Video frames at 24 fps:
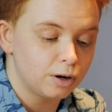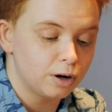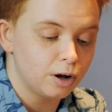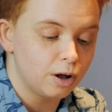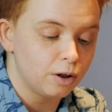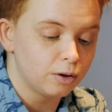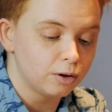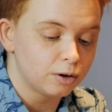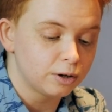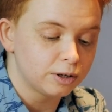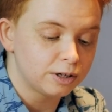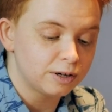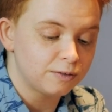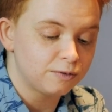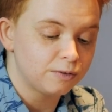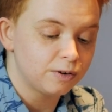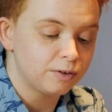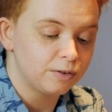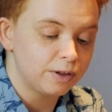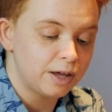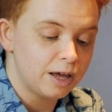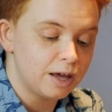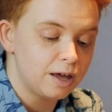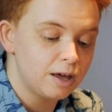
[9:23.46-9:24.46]
a little
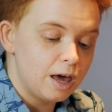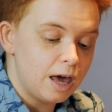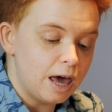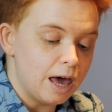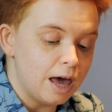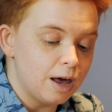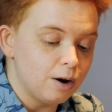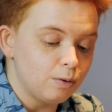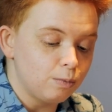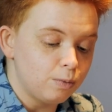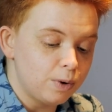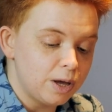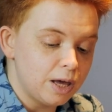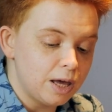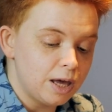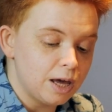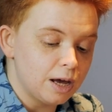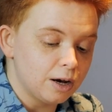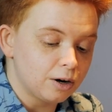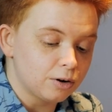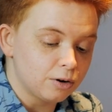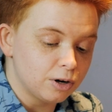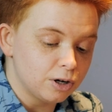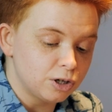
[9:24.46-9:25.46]
differently, and we
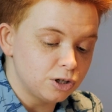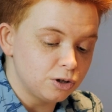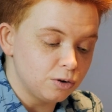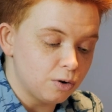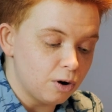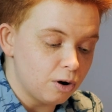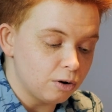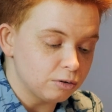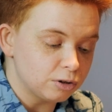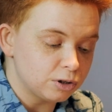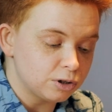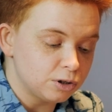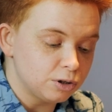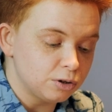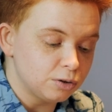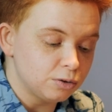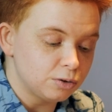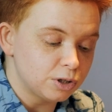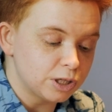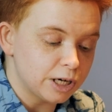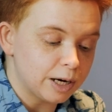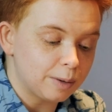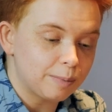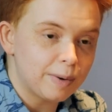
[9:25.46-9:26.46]
encourage you all
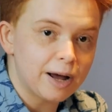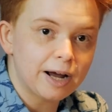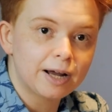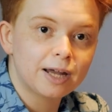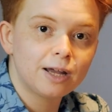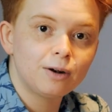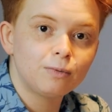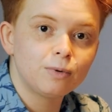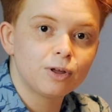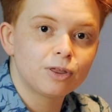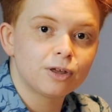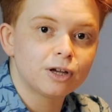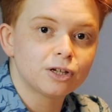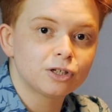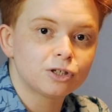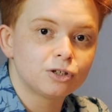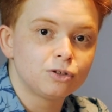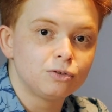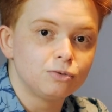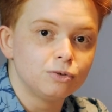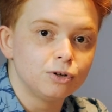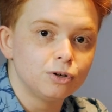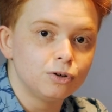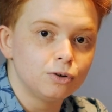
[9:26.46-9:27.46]
to check back in with us
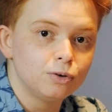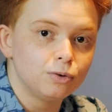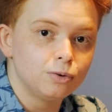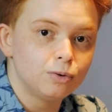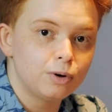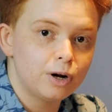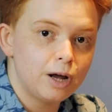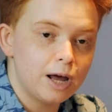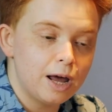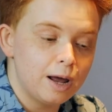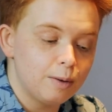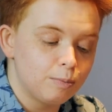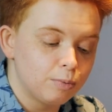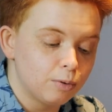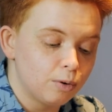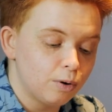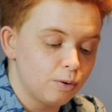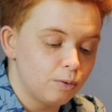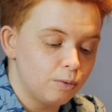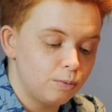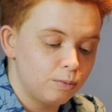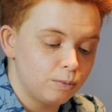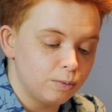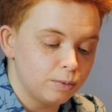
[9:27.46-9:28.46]
through
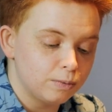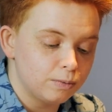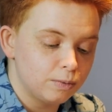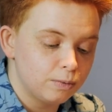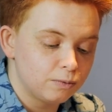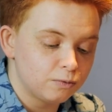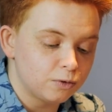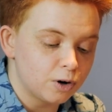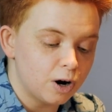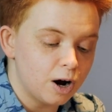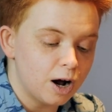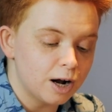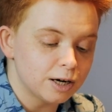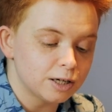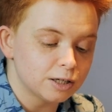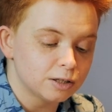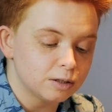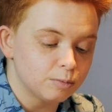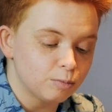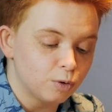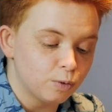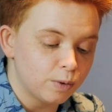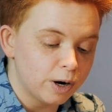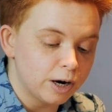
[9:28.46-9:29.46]
April for
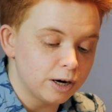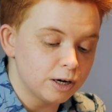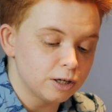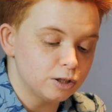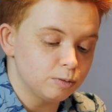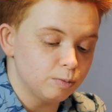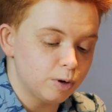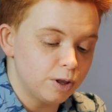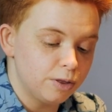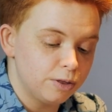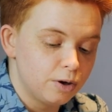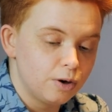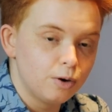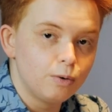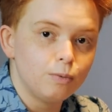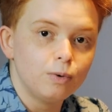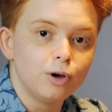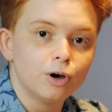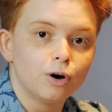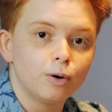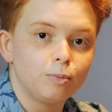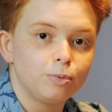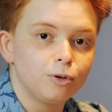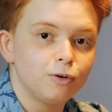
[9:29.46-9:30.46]
Autism Awareness Month.
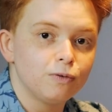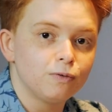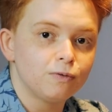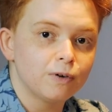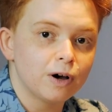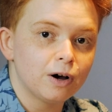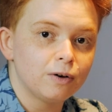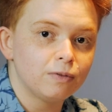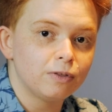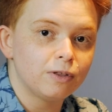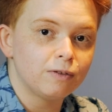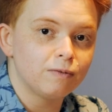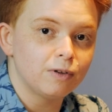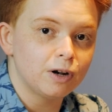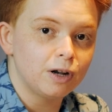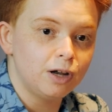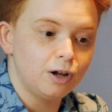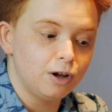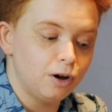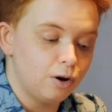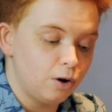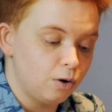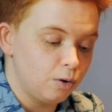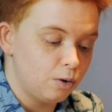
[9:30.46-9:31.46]
We hope you found the
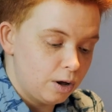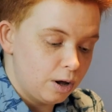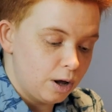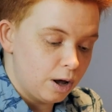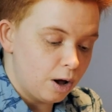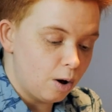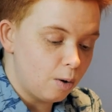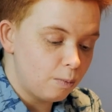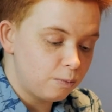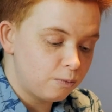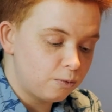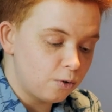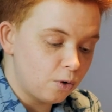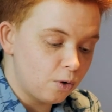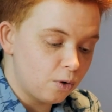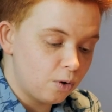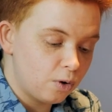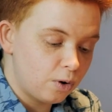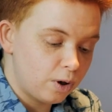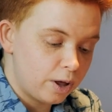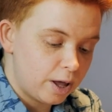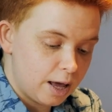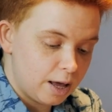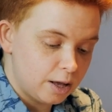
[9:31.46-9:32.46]
video
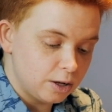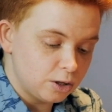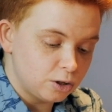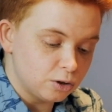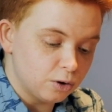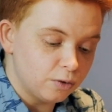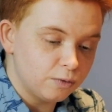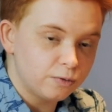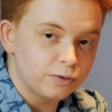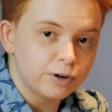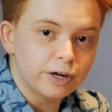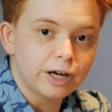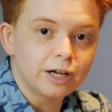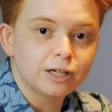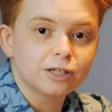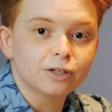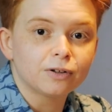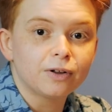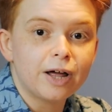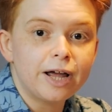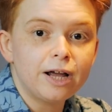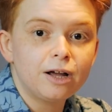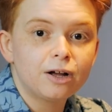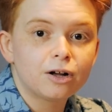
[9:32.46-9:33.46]
helpful. Don't forget
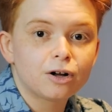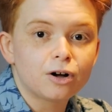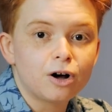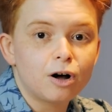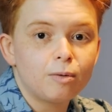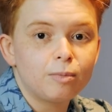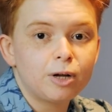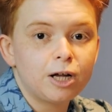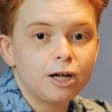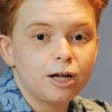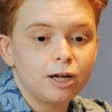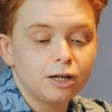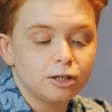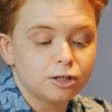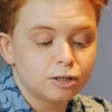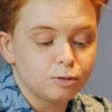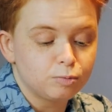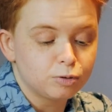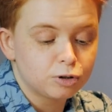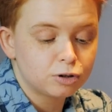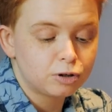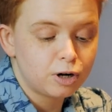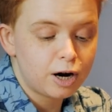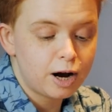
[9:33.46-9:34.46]
to like, comment, and
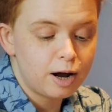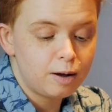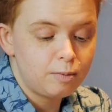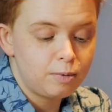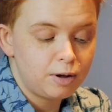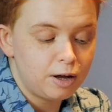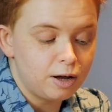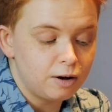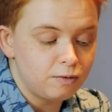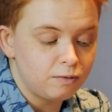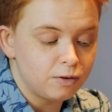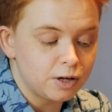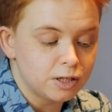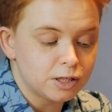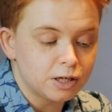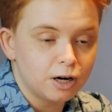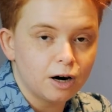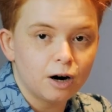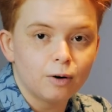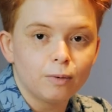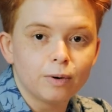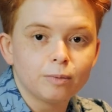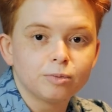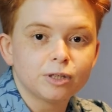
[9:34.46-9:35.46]
subscribe, and
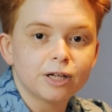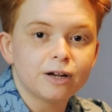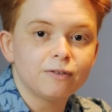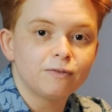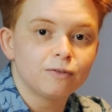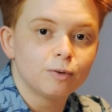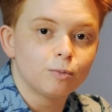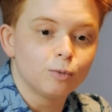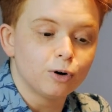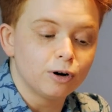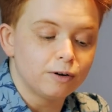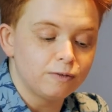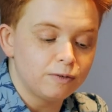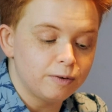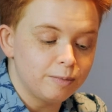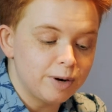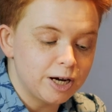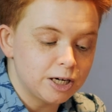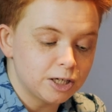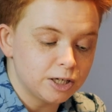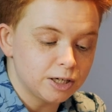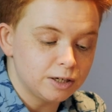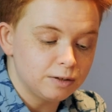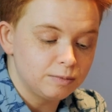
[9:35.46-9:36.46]
visit our website for more
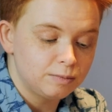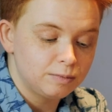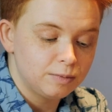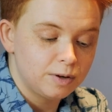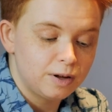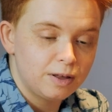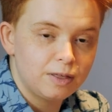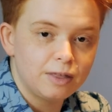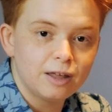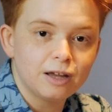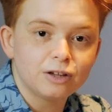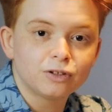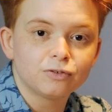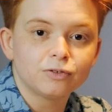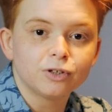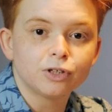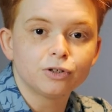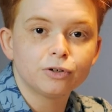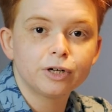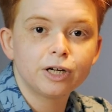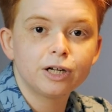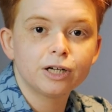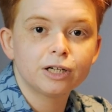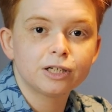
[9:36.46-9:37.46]
information. Thanks for
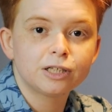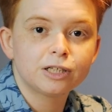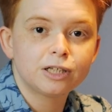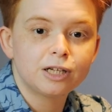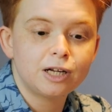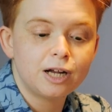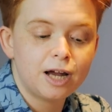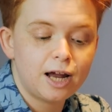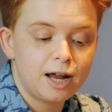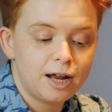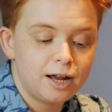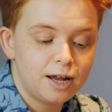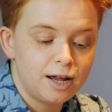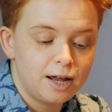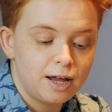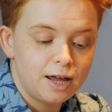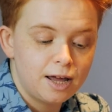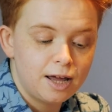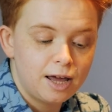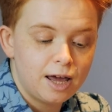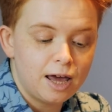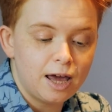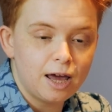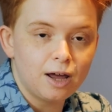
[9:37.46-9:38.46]
joining us today,
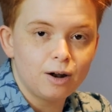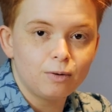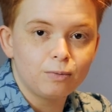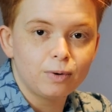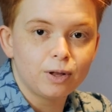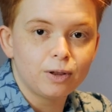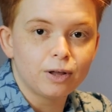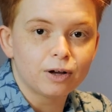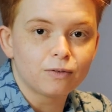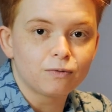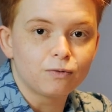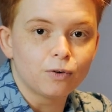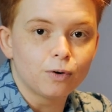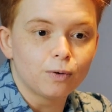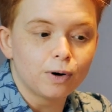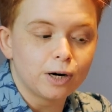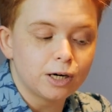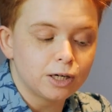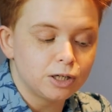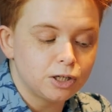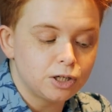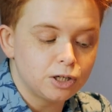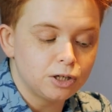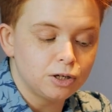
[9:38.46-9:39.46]
and we look
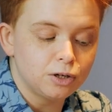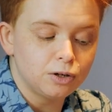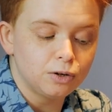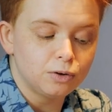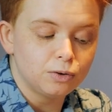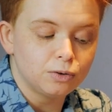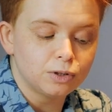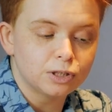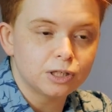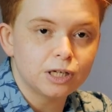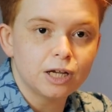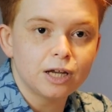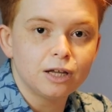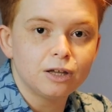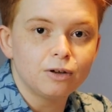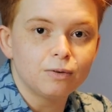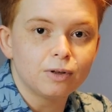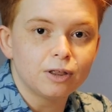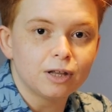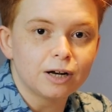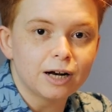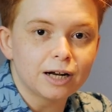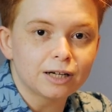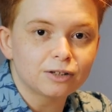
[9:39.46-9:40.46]
forward to seeing you
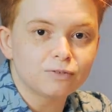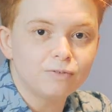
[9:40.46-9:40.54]
in the next